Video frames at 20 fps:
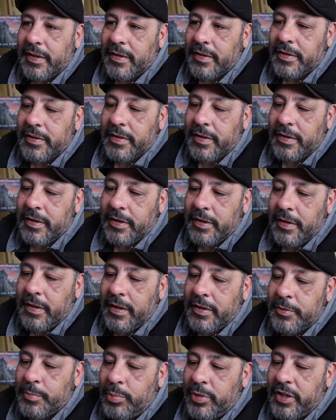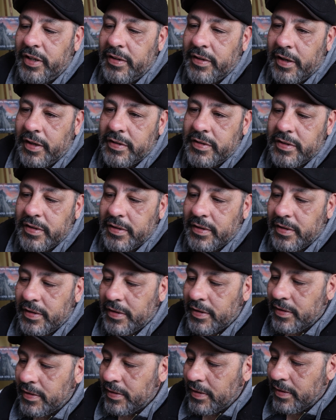that. That's pretty touching,
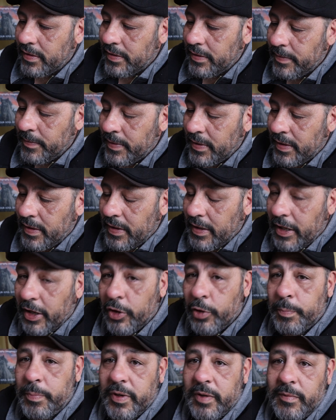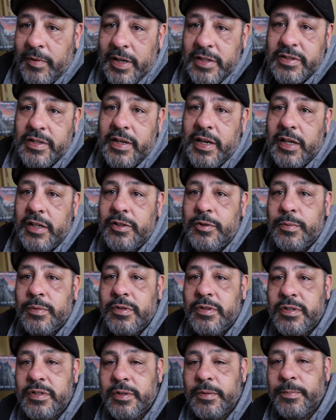and I hope it resonates
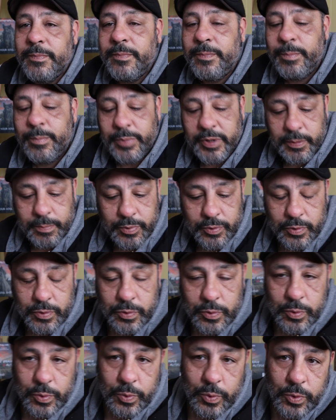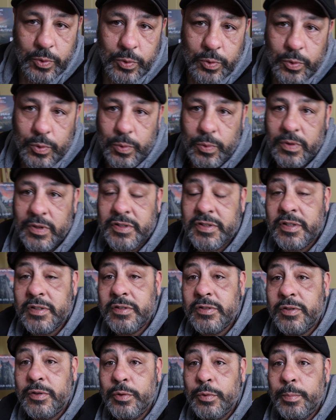with some people who
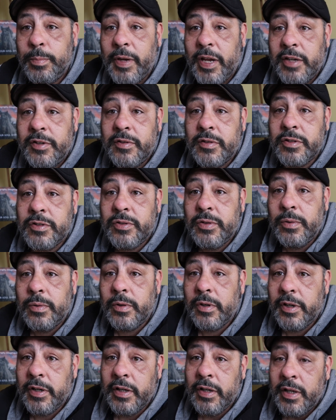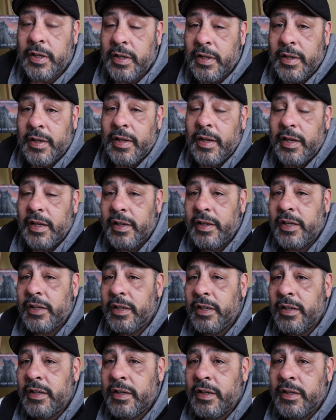listens to Patrick's story,
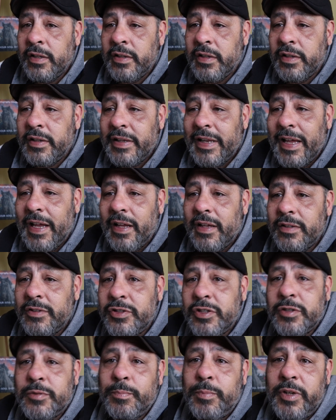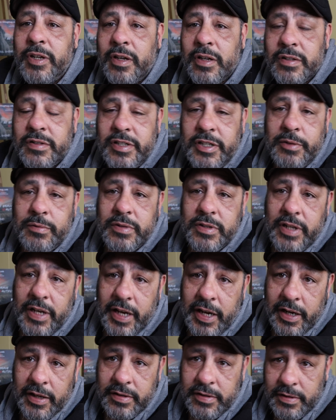and not just because he was an
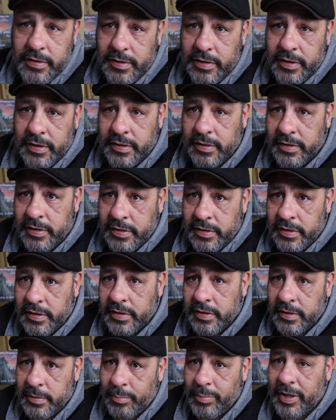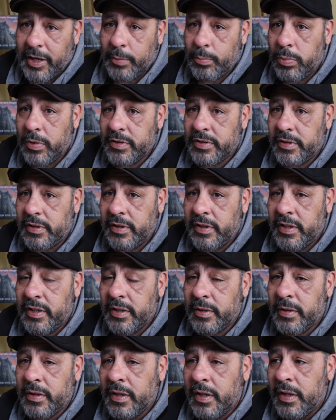actor in a blockbuster
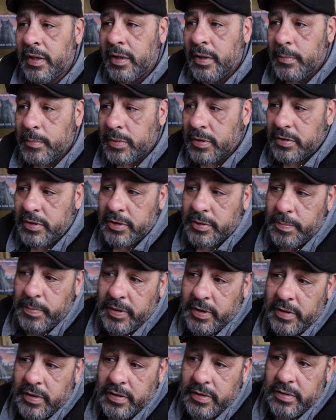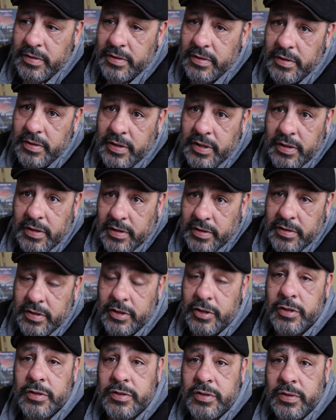hit, but just because it's
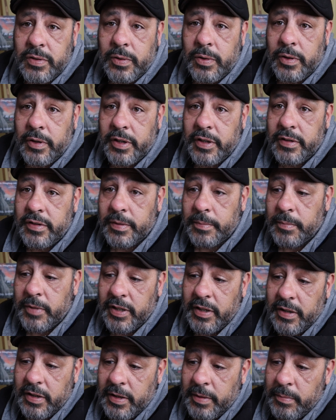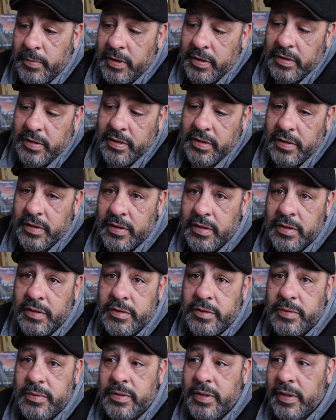a good story to me. I
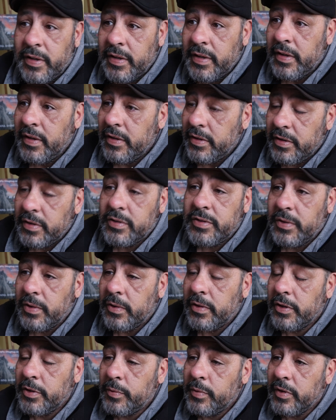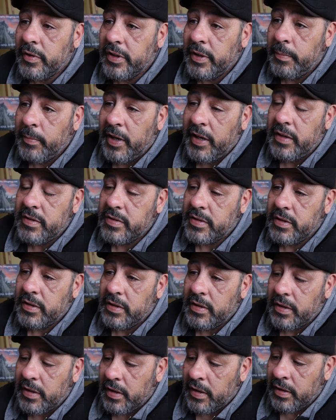mean, your story is really
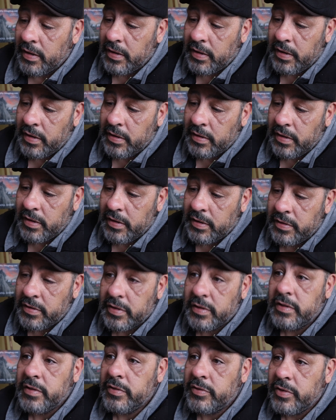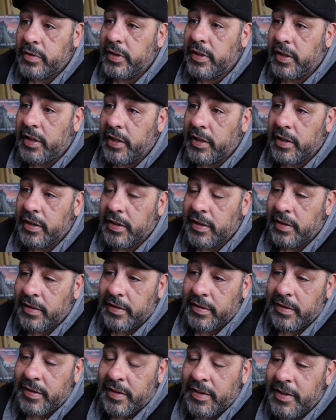amazing, and it's intriguing,
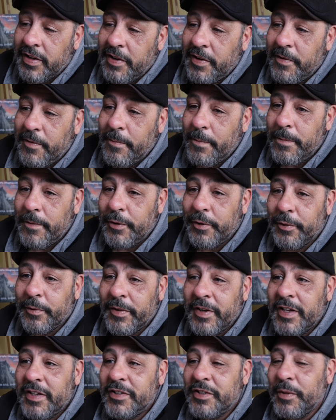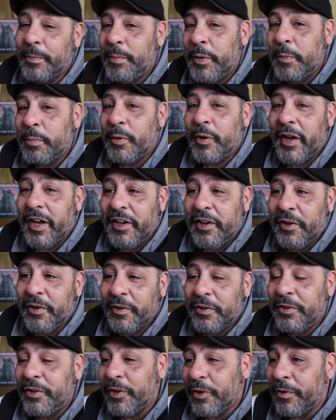and you know, some people I
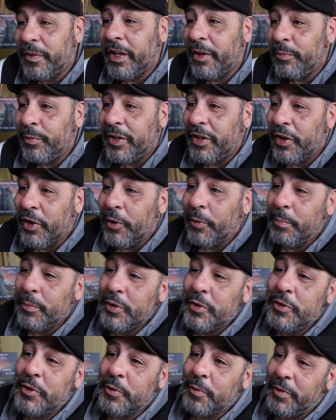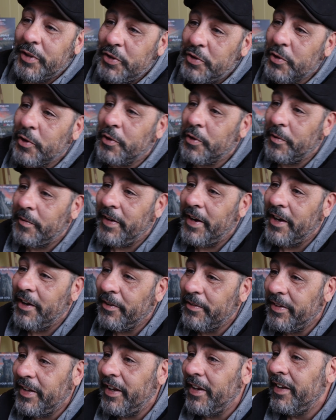know, you know, that we know mutually joke
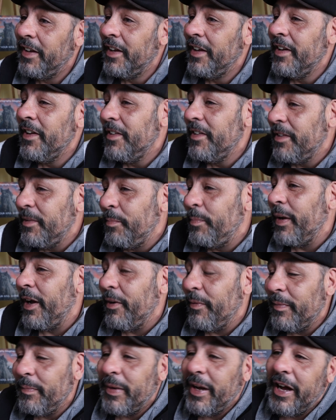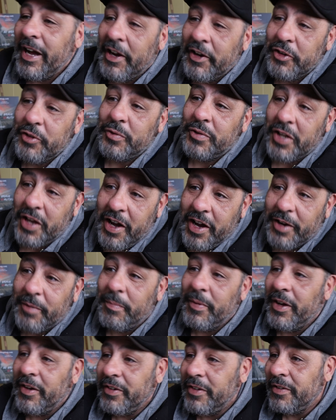around that about how you talk
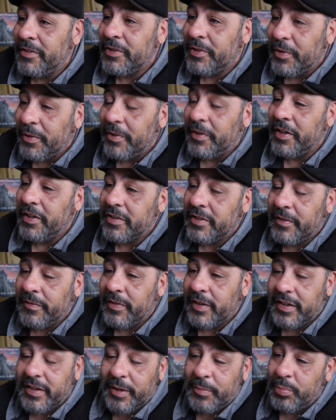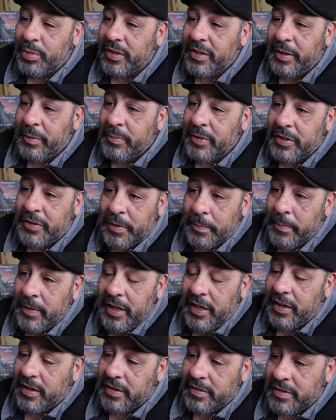about your story and stuff like that. But I mean, to
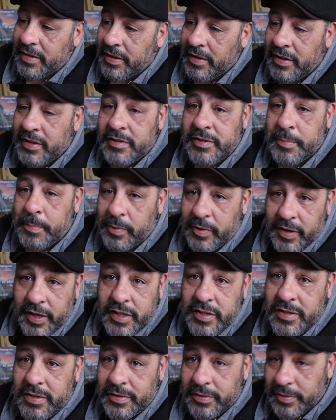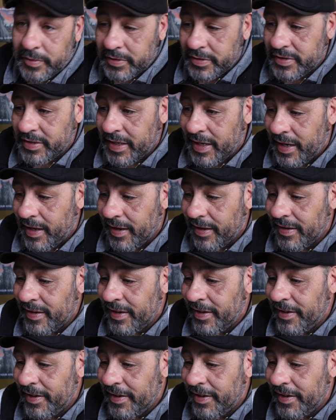me, it's inspirational. It's not.